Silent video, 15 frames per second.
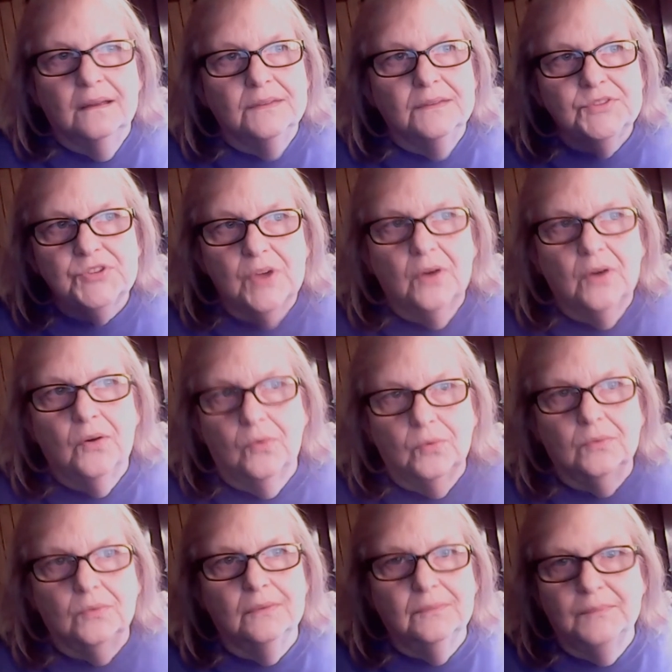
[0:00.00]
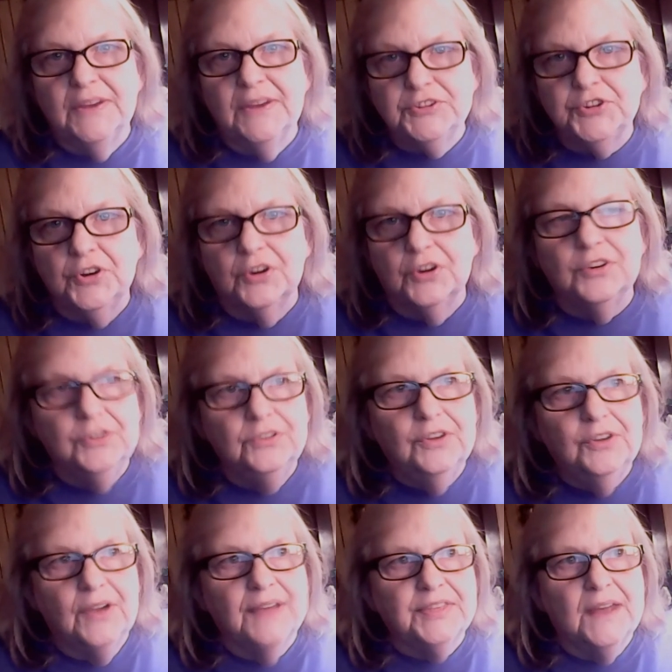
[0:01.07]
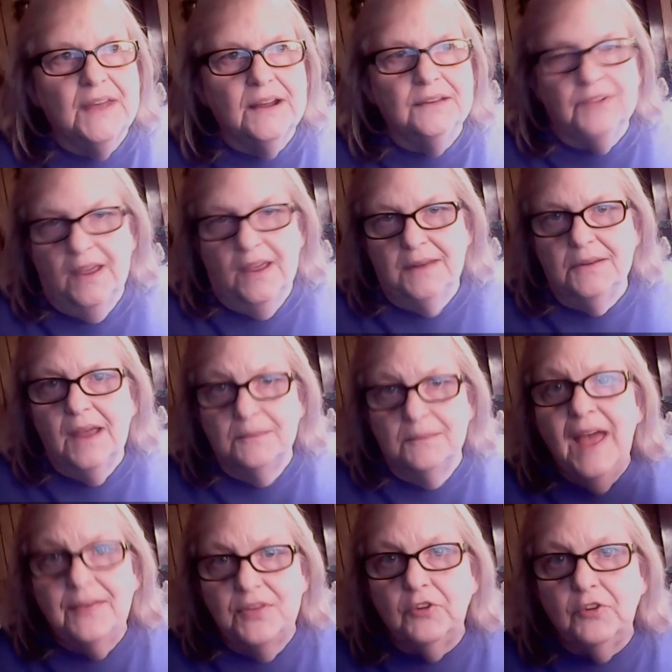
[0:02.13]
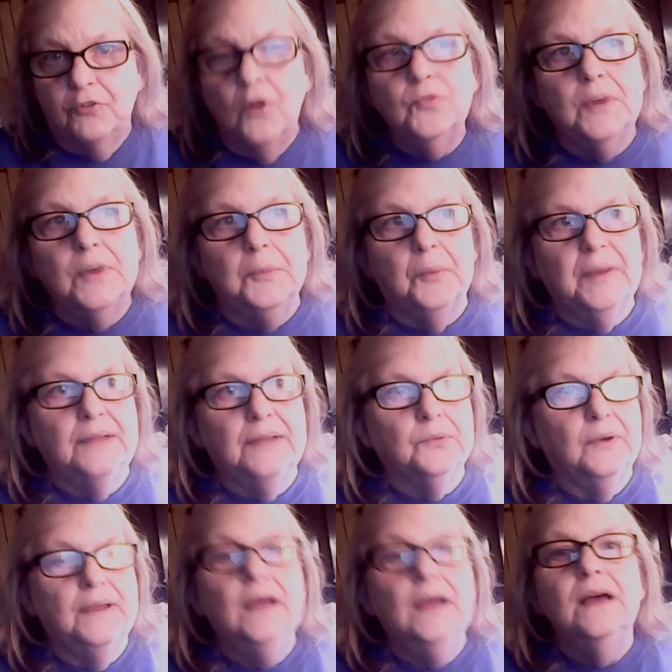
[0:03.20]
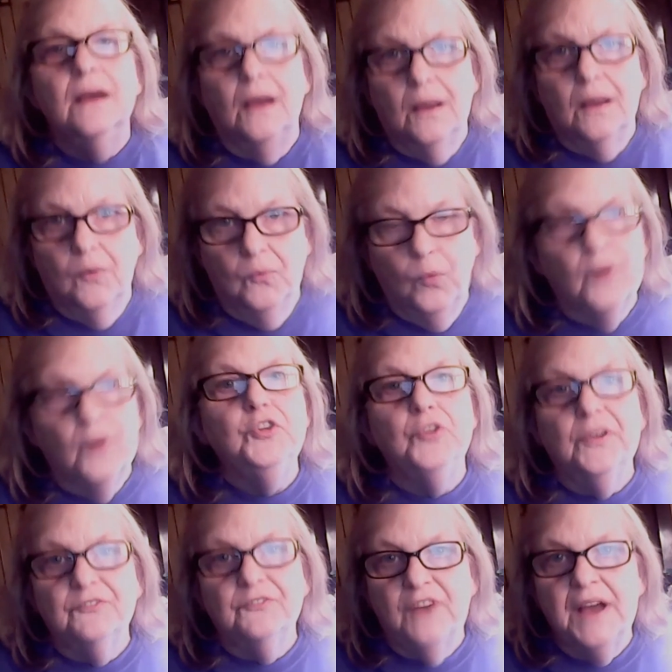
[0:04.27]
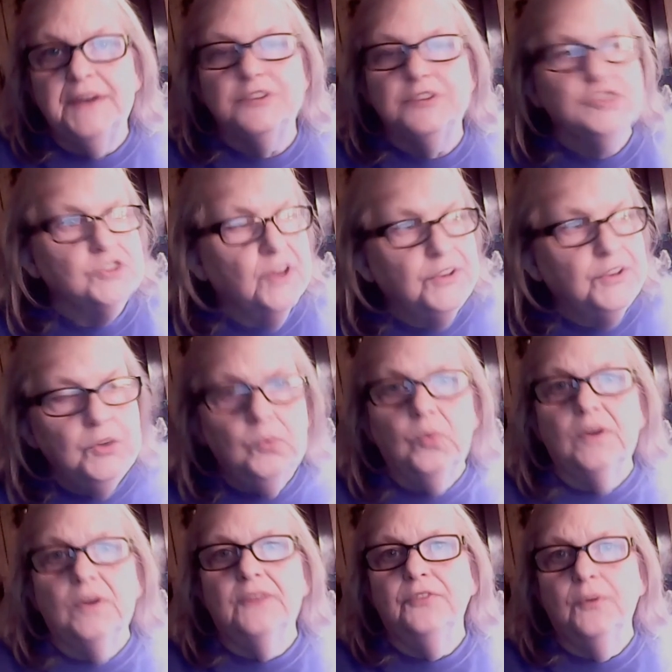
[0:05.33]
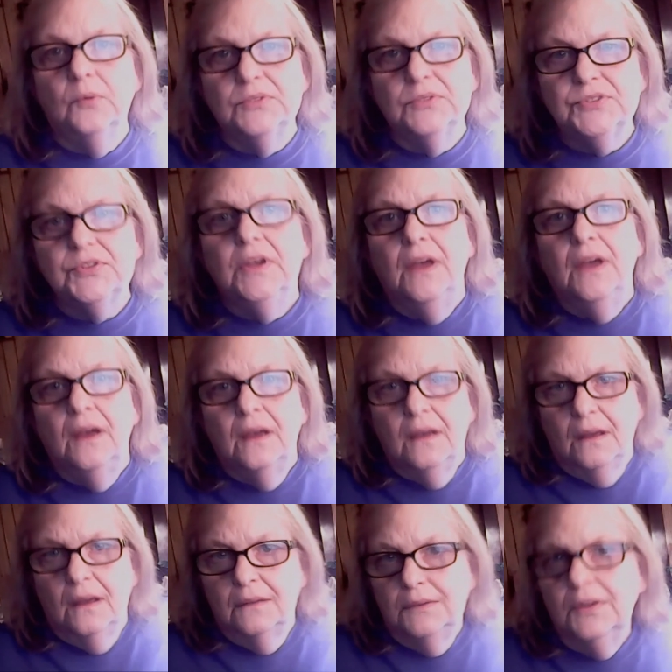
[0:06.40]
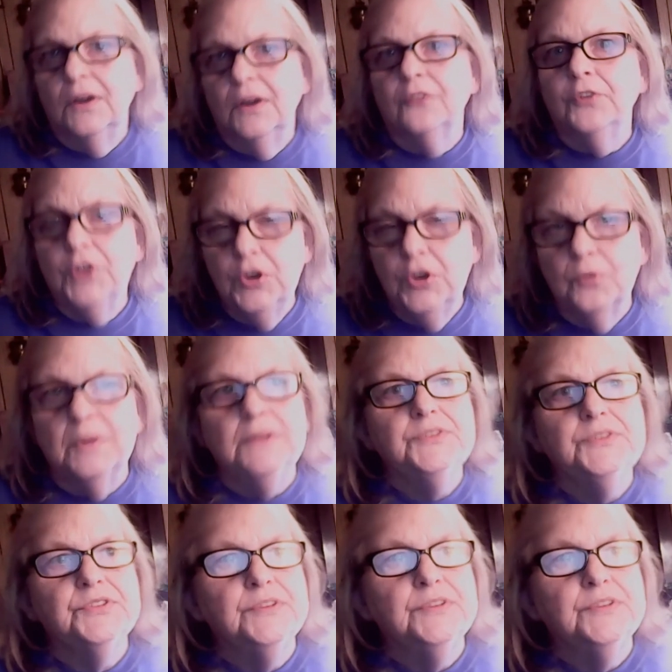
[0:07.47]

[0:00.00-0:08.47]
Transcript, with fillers: So make sure you got that on, and, and have their phone number, by the way, where you can find it, just like you would if it was, you know, for humans.